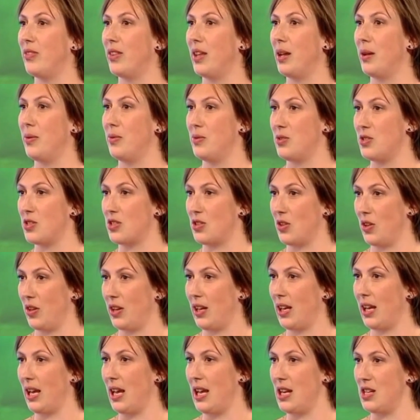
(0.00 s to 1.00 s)
they just
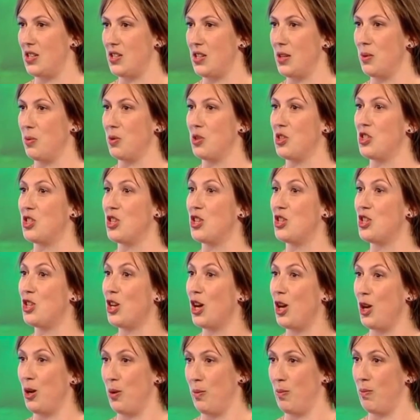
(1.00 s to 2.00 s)
got engaged and they wanted to
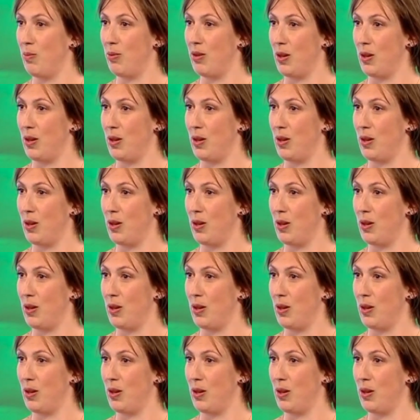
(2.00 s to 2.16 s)
tone